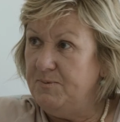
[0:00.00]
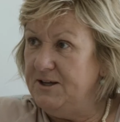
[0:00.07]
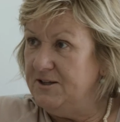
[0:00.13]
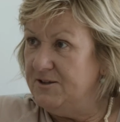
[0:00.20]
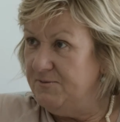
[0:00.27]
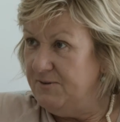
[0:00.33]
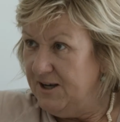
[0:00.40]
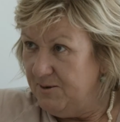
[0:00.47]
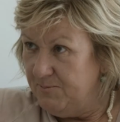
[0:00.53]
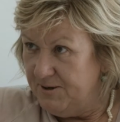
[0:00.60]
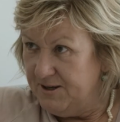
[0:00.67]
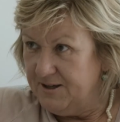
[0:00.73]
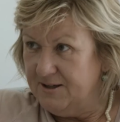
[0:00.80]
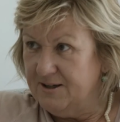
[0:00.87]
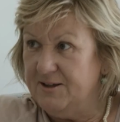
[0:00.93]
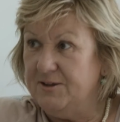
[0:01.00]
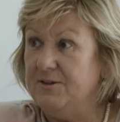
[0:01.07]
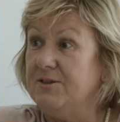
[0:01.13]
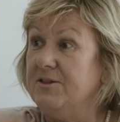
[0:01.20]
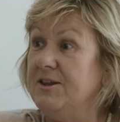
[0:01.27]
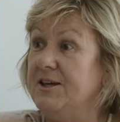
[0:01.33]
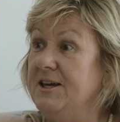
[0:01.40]
been developing
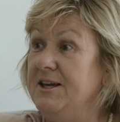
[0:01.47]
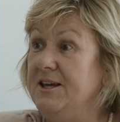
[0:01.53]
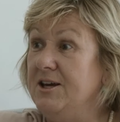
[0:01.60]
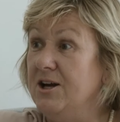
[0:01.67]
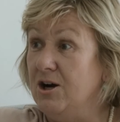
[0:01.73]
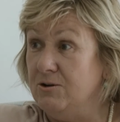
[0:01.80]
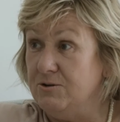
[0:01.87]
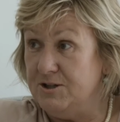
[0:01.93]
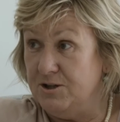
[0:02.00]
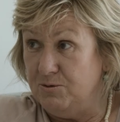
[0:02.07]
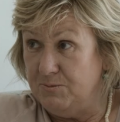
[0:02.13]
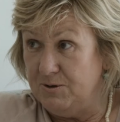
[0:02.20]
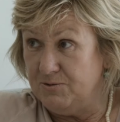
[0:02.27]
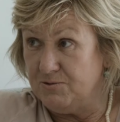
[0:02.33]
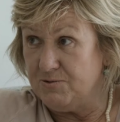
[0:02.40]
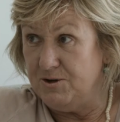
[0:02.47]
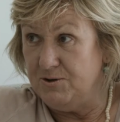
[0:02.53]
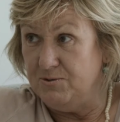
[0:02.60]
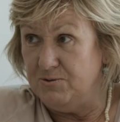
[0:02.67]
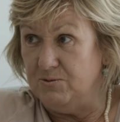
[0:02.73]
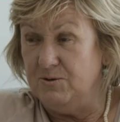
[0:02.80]
the Hotel Montreal.